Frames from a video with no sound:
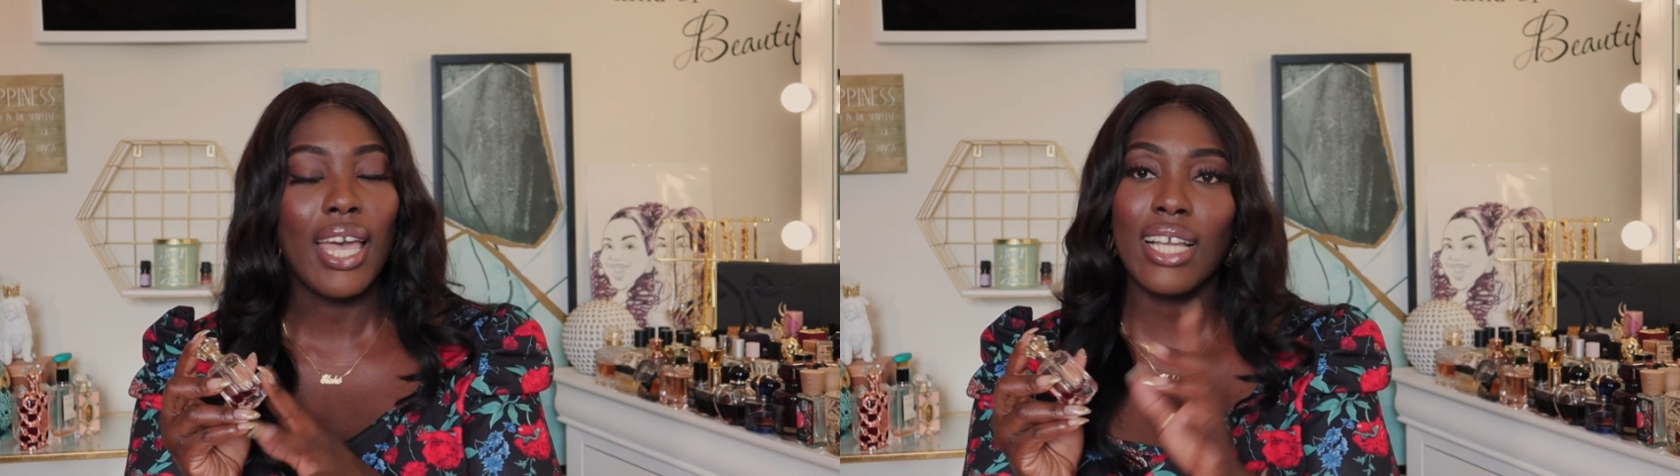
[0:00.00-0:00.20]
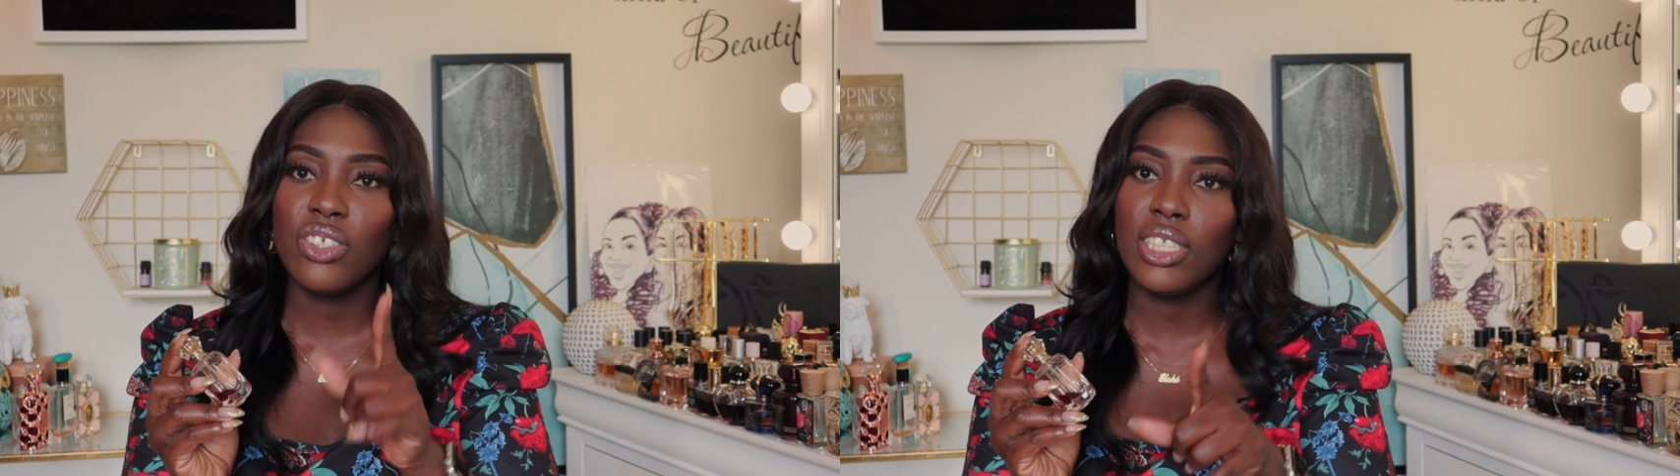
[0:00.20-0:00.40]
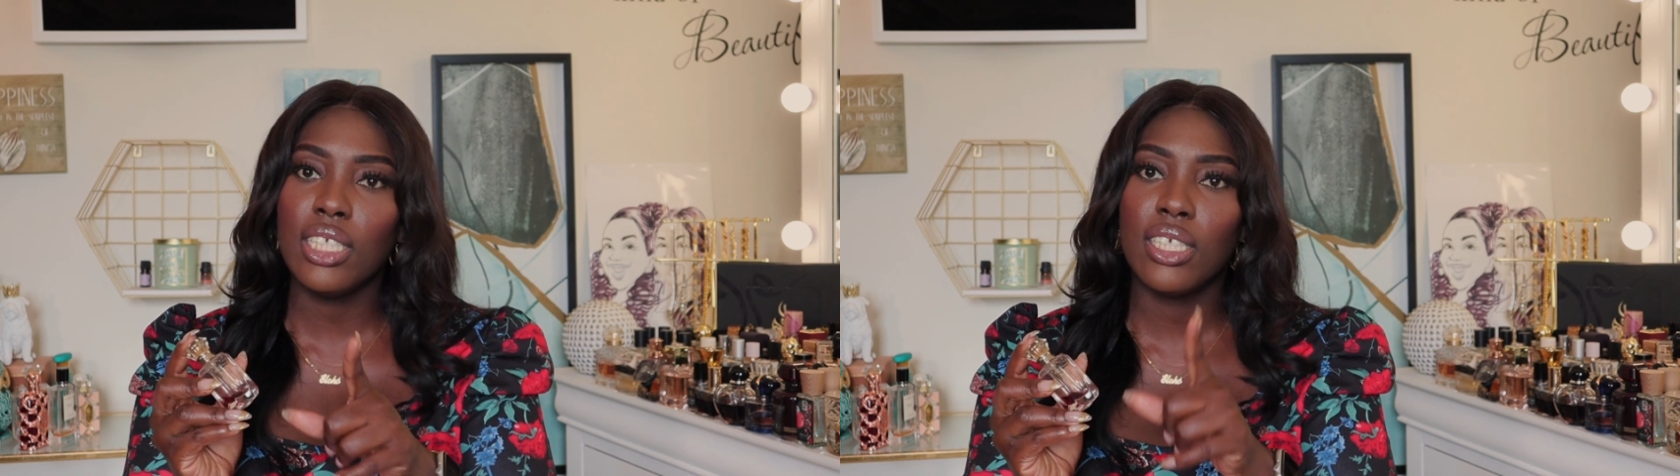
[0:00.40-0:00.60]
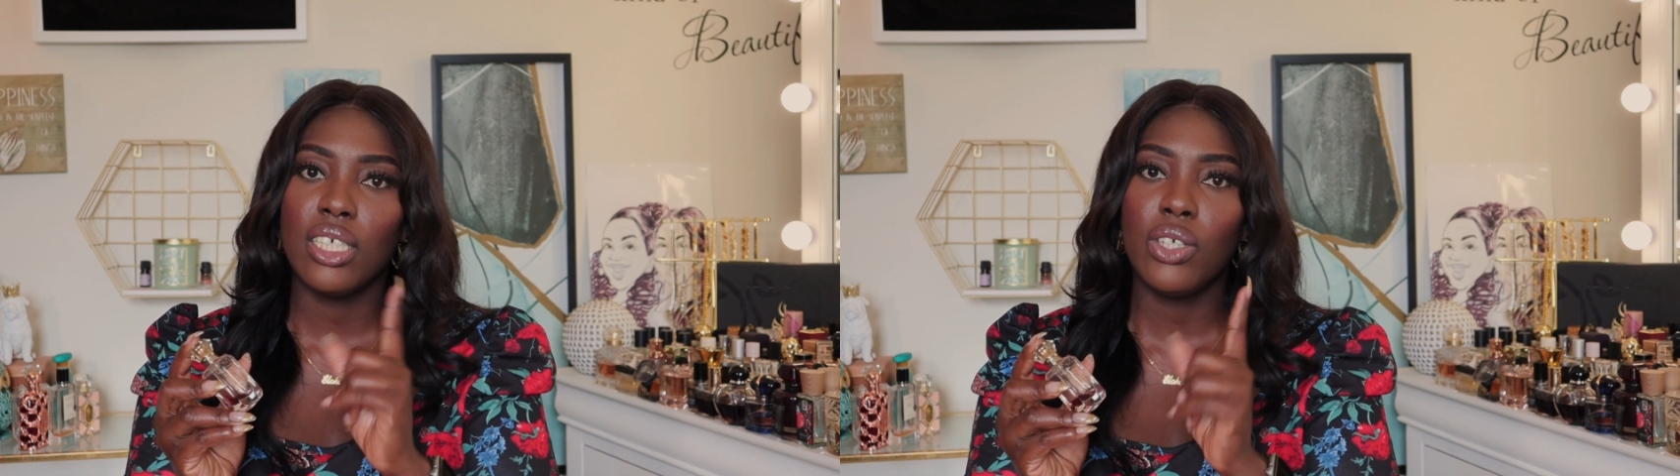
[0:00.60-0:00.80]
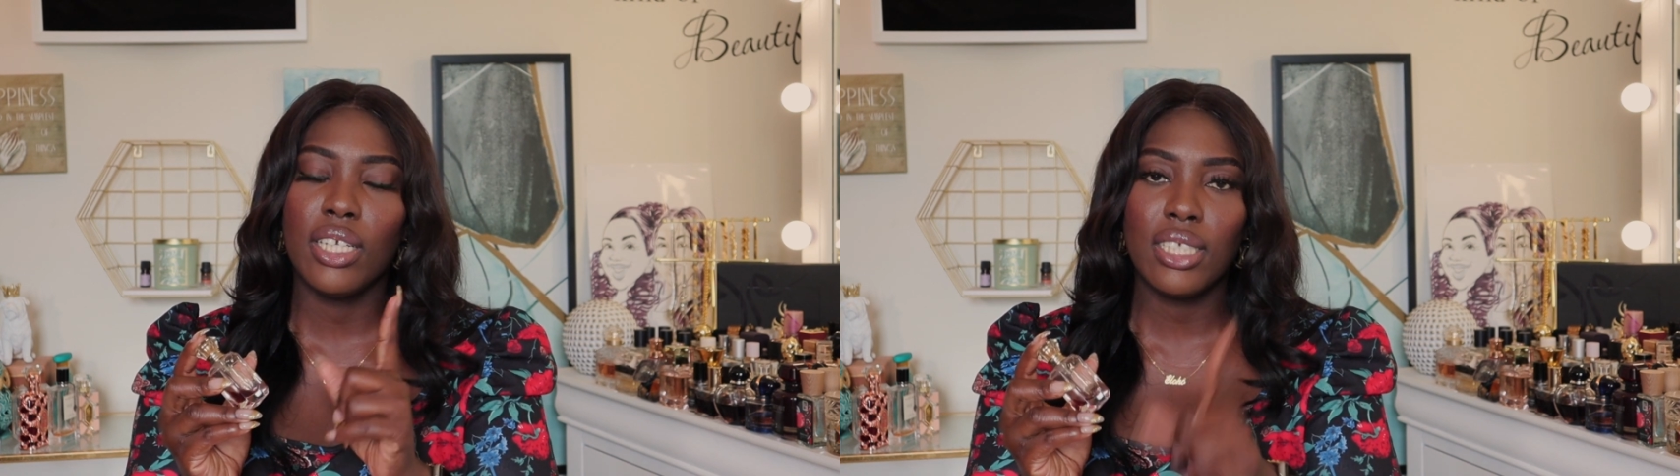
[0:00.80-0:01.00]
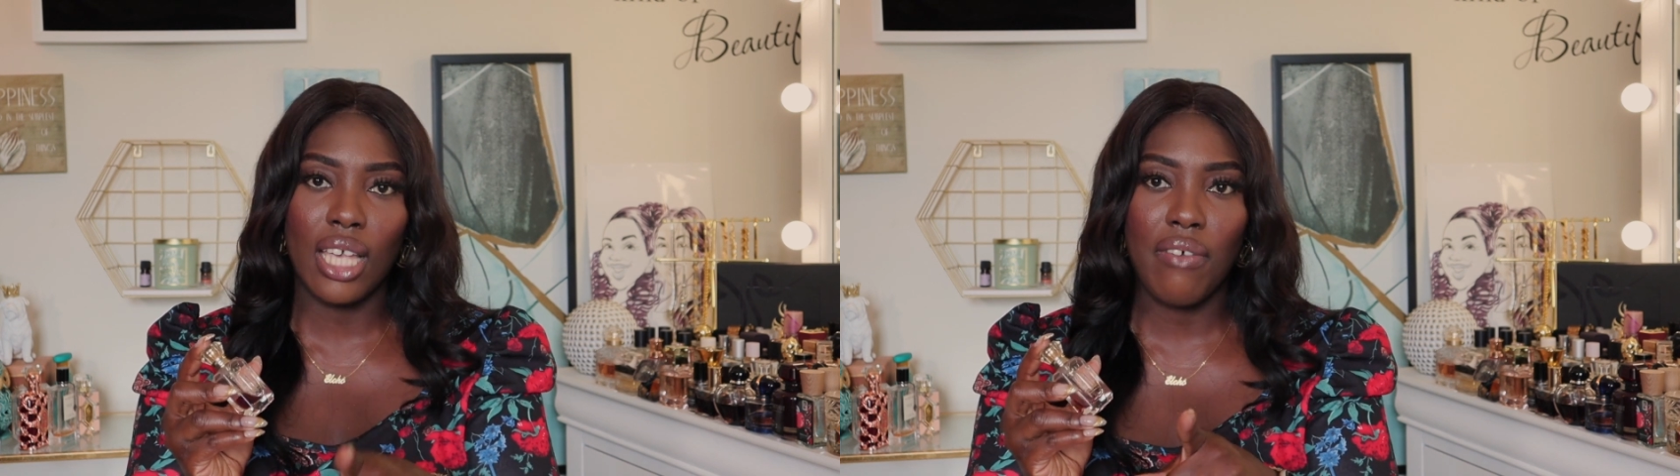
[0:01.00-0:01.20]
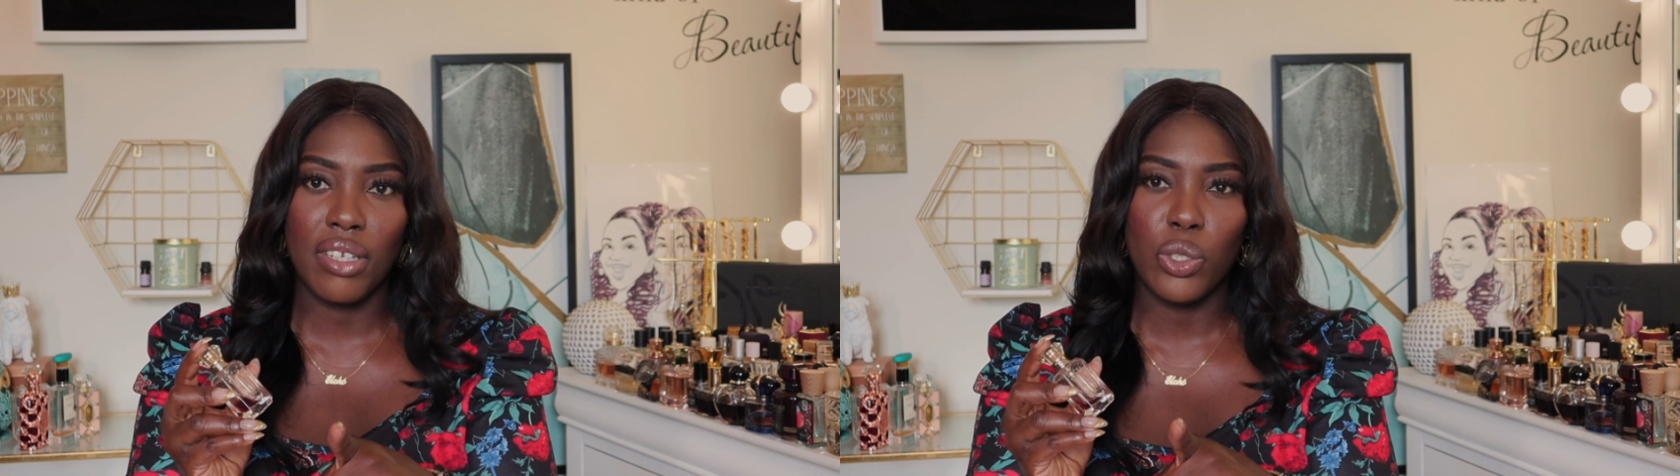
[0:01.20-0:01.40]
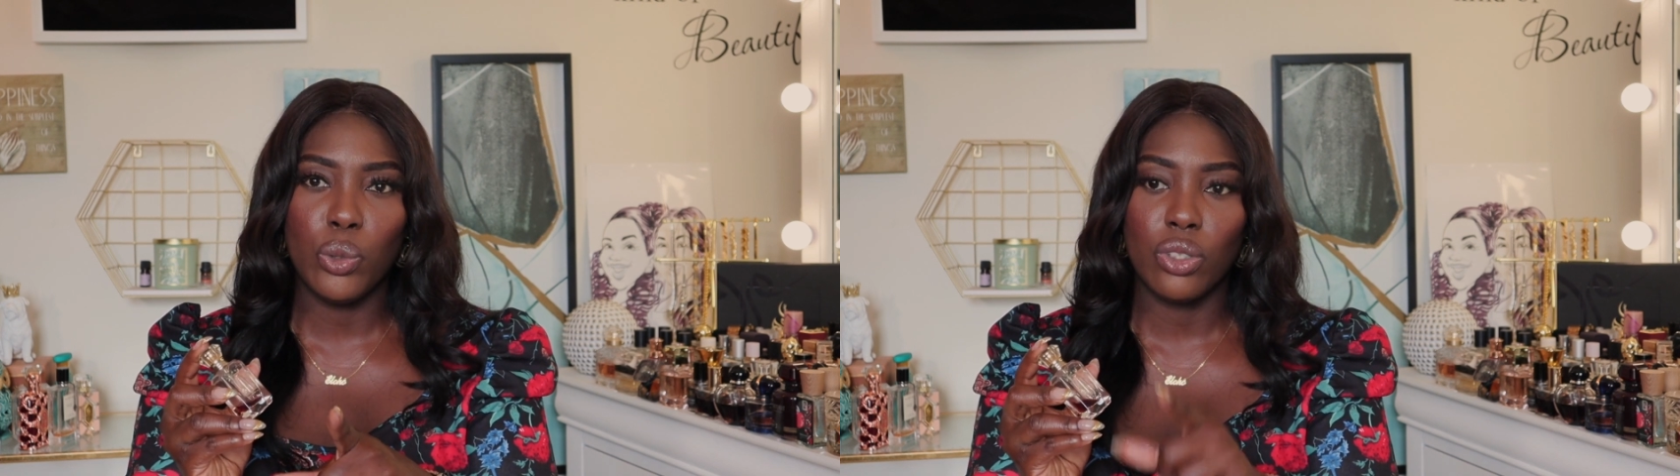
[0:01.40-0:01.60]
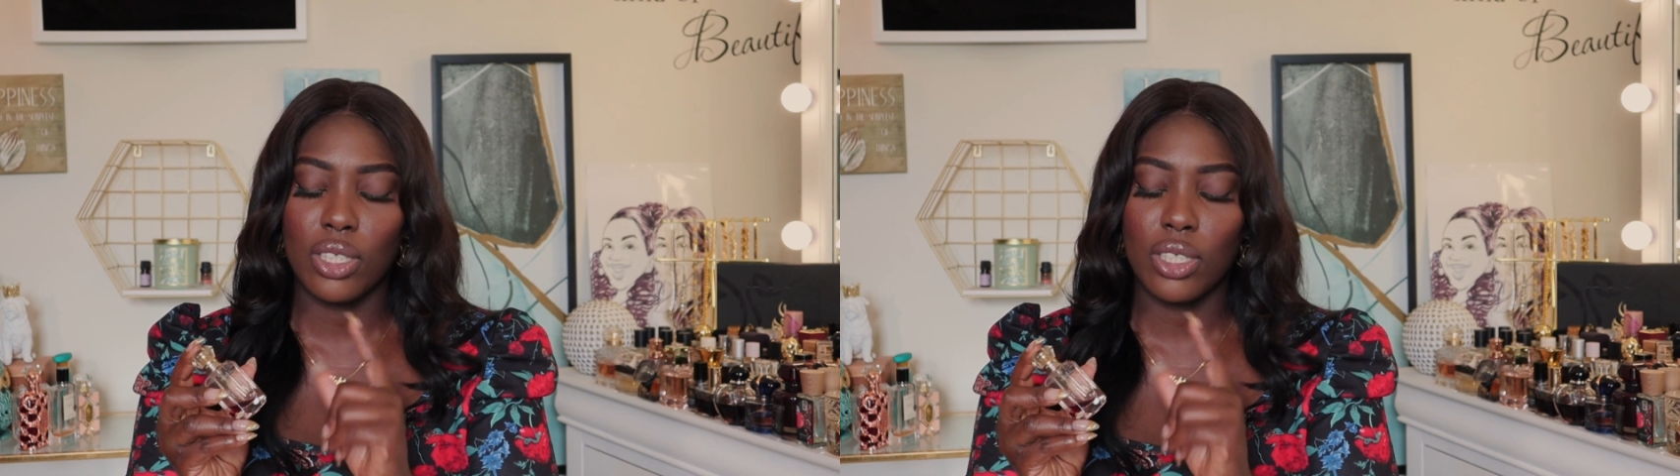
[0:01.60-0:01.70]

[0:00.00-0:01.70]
actually, it doesn't have any oud.